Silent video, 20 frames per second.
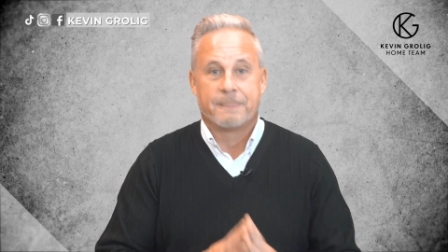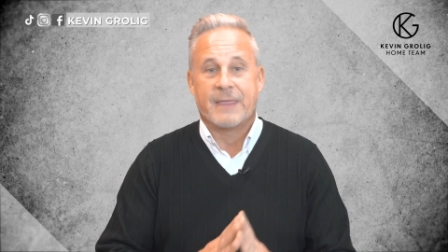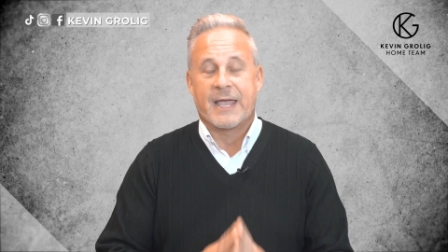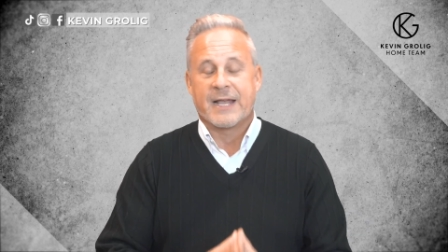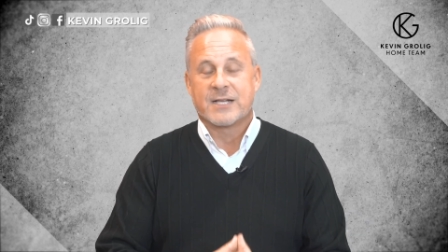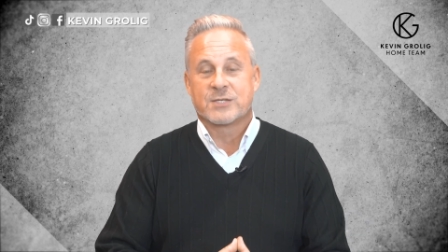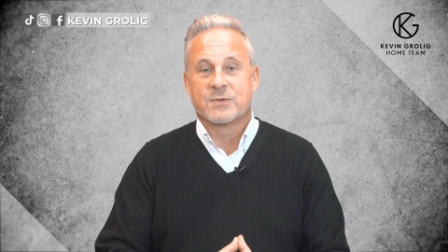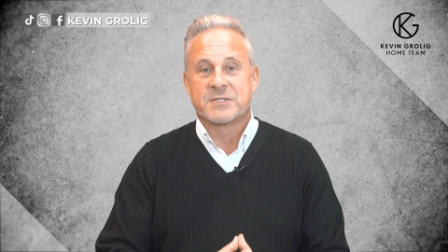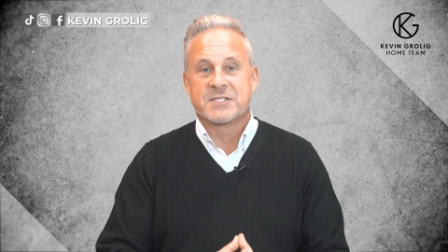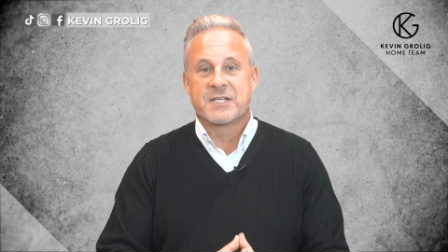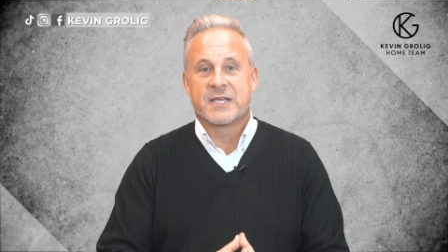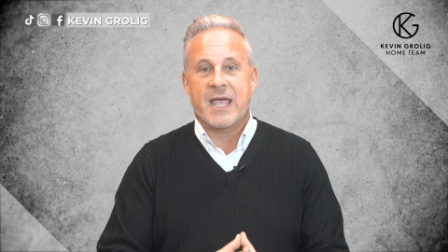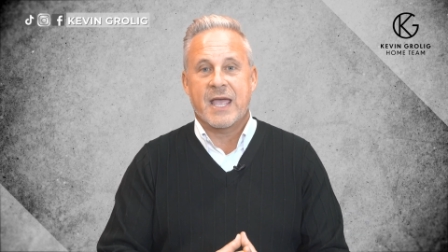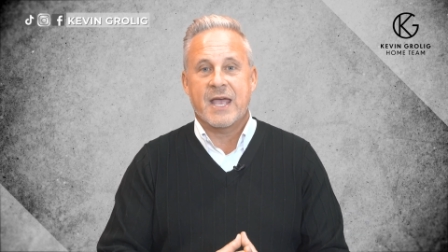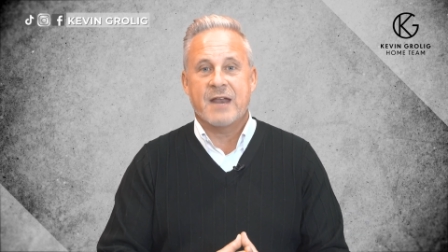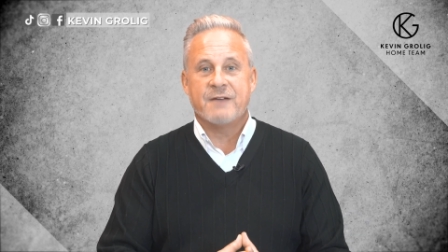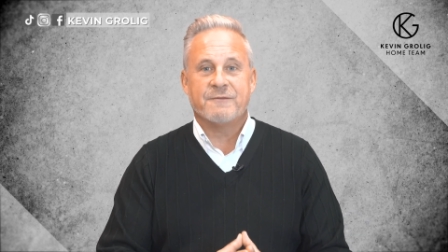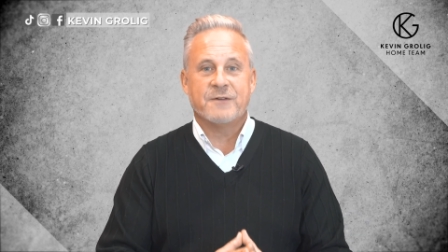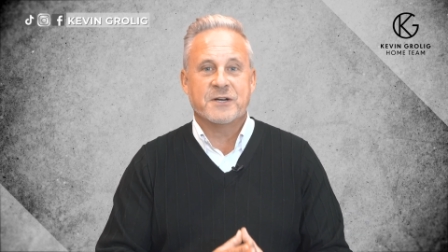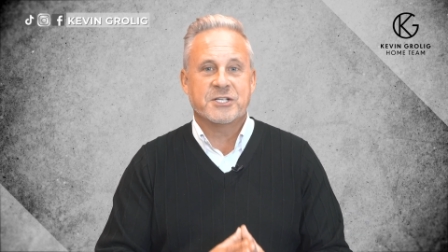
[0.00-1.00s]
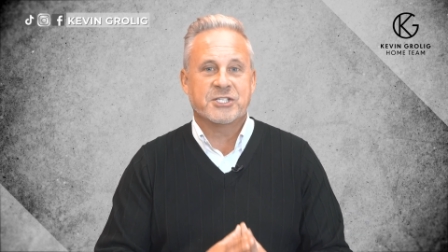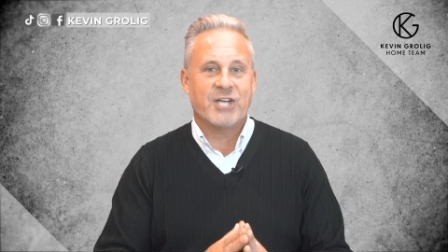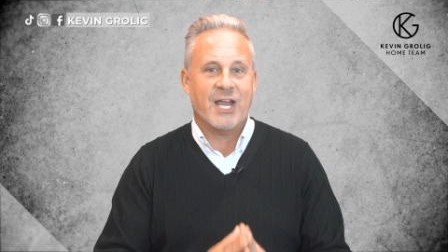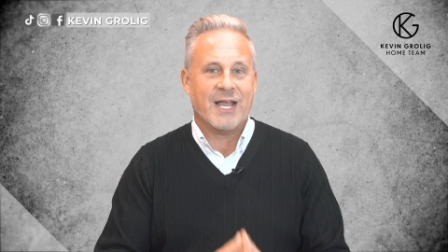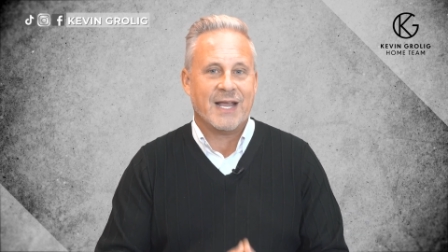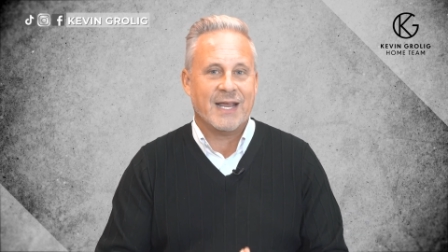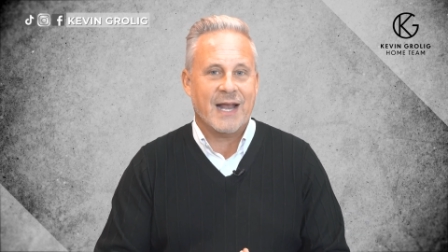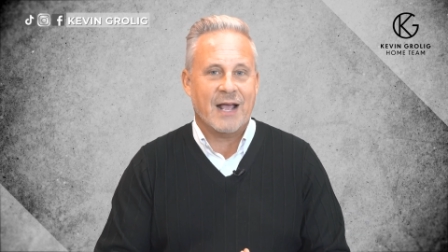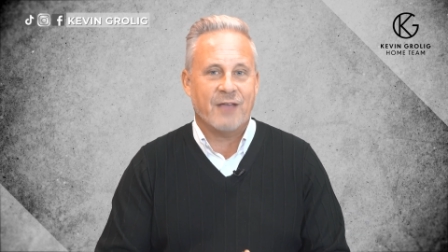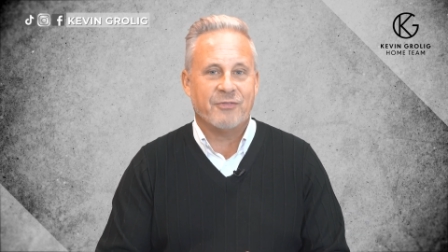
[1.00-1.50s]
Thanks once again for
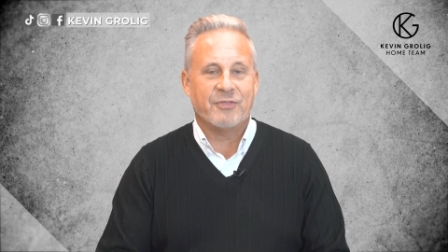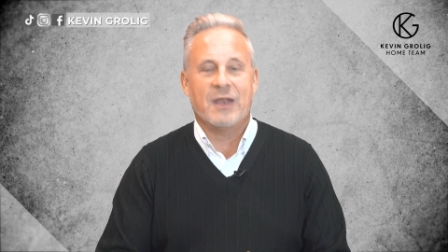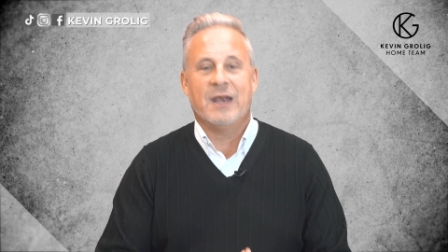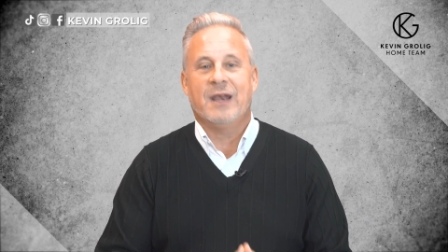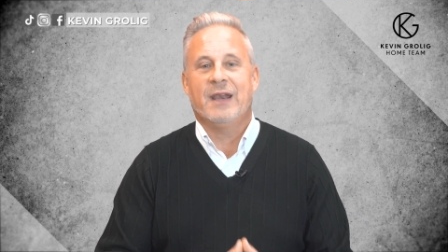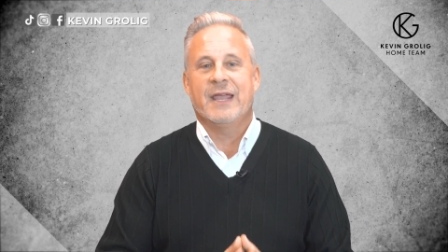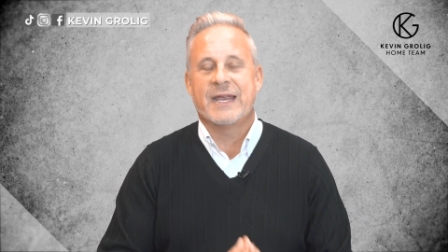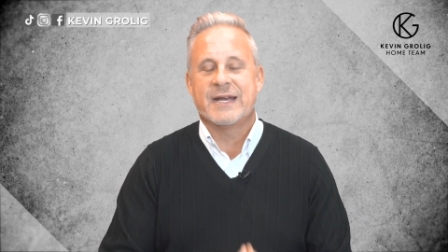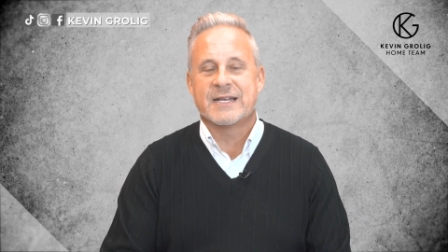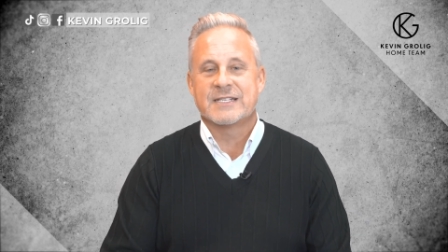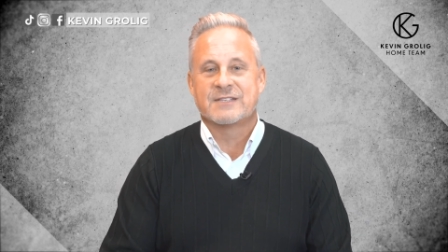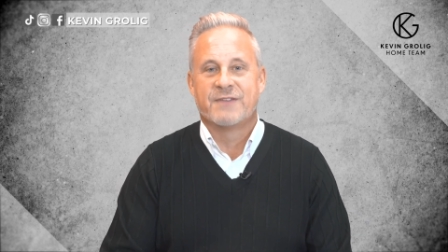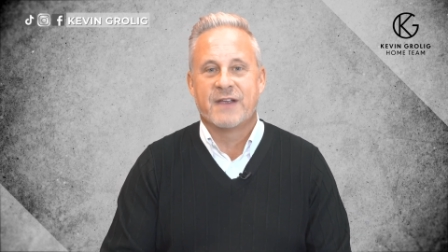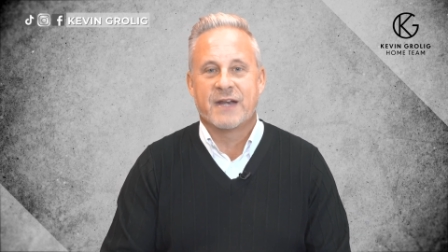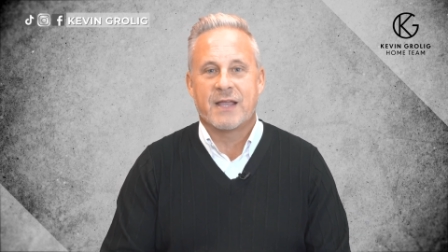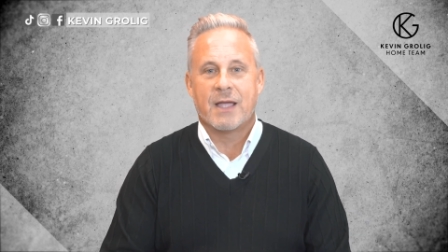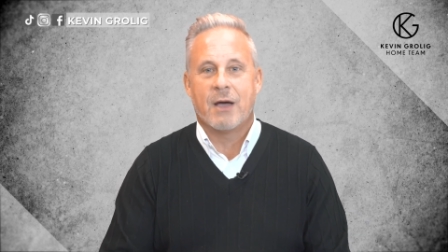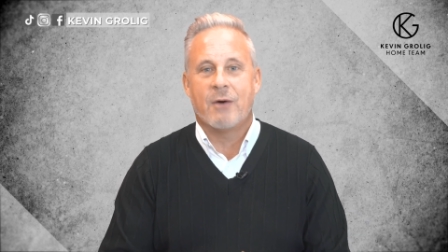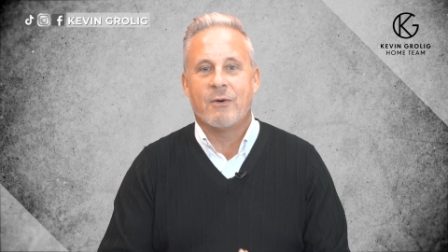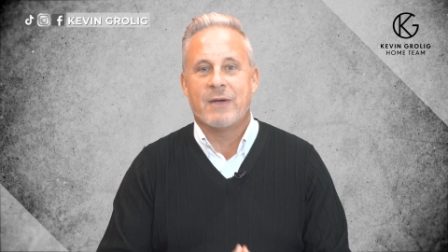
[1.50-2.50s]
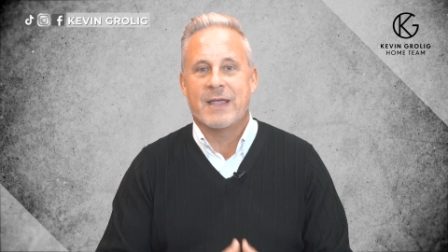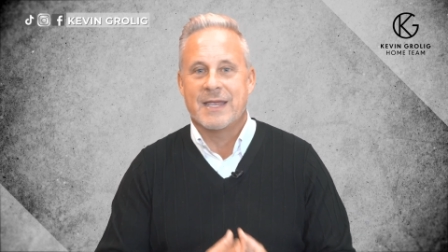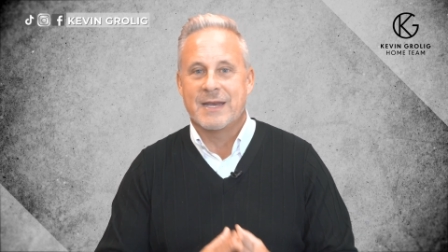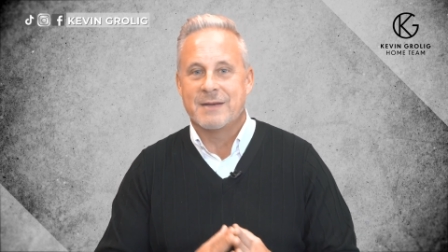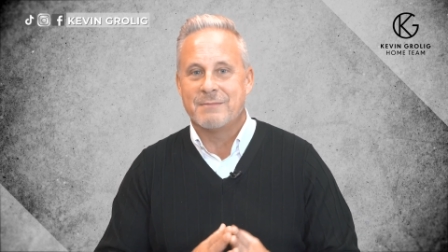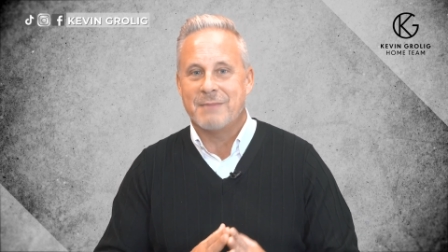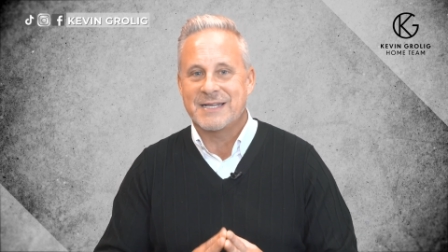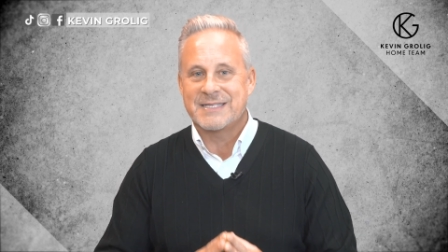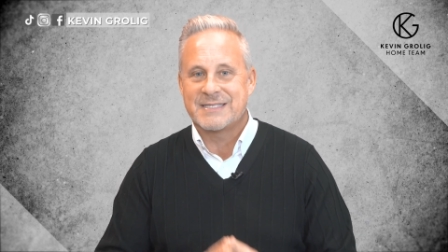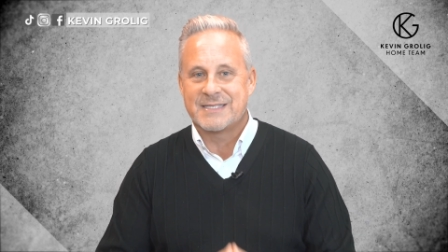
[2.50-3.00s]
checking out the latest video
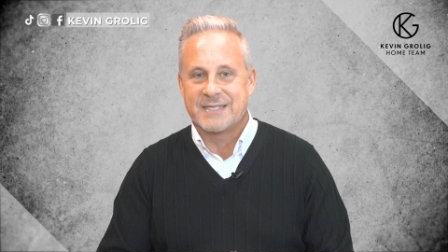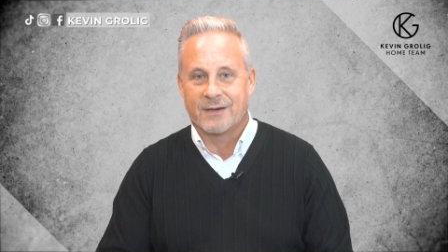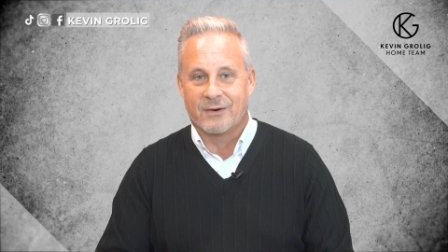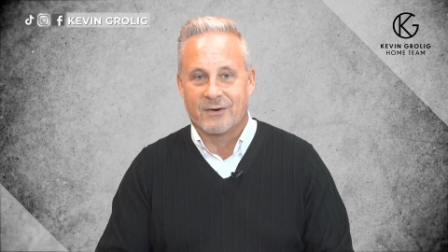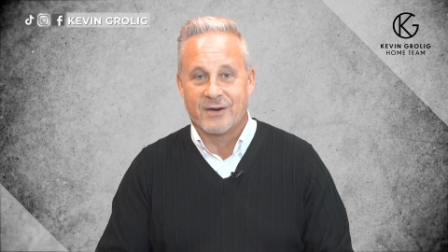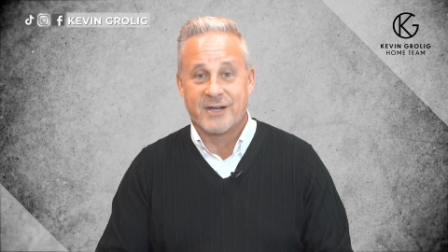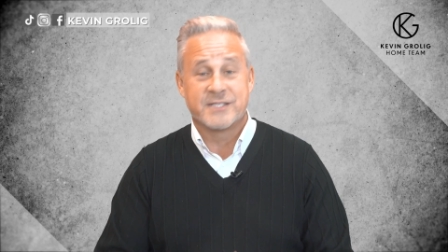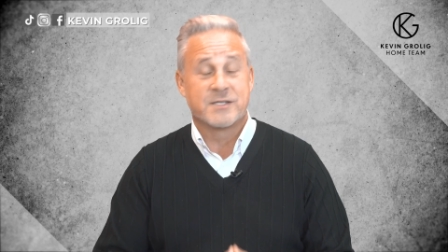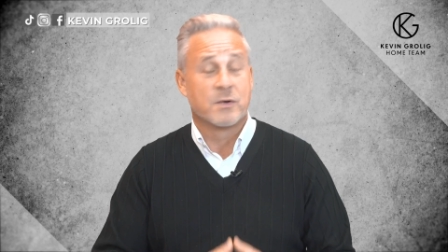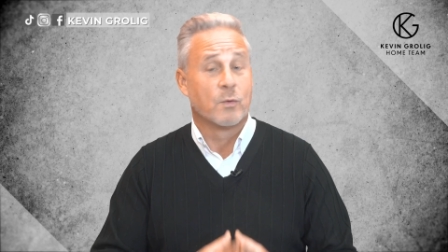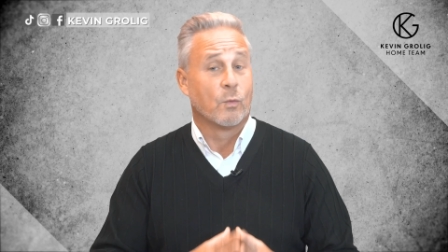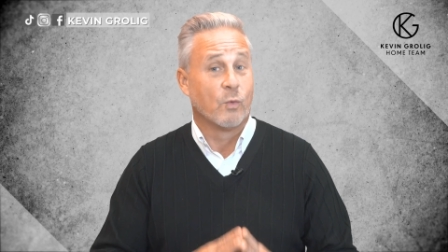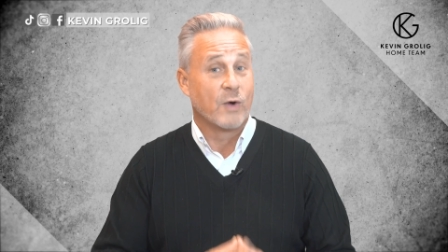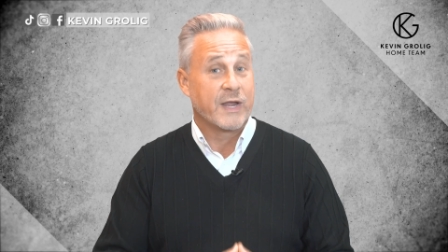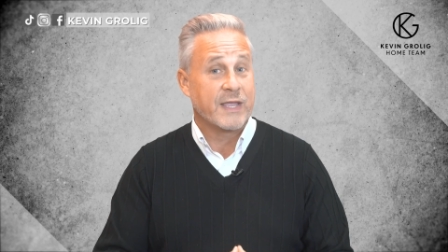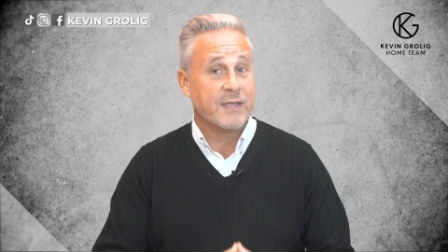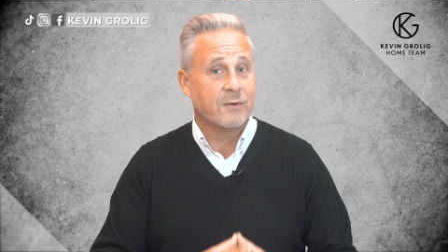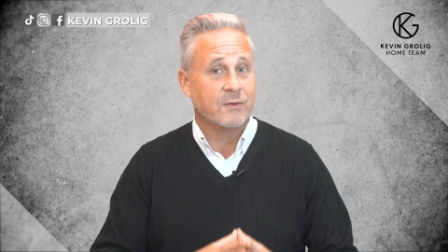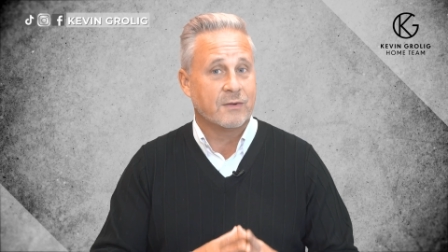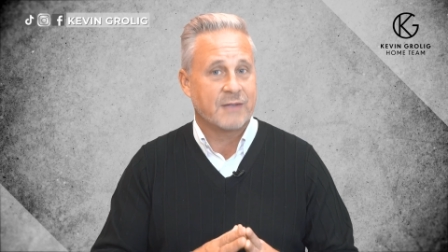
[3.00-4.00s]
in my series, Real